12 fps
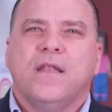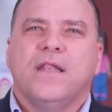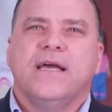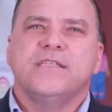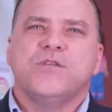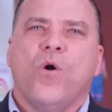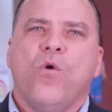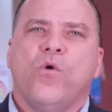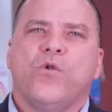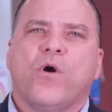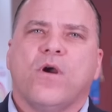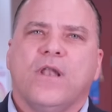Let's
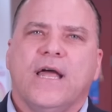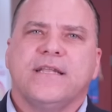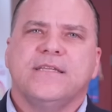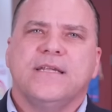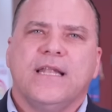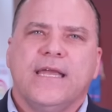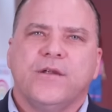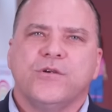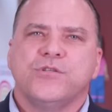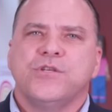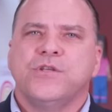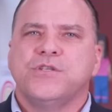hold our elected
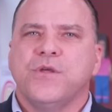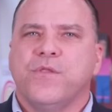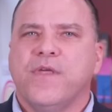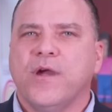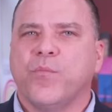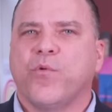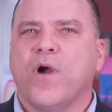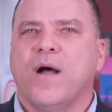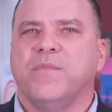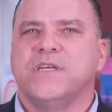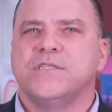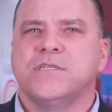leaders to their
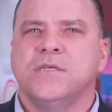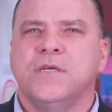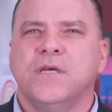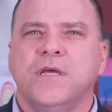promise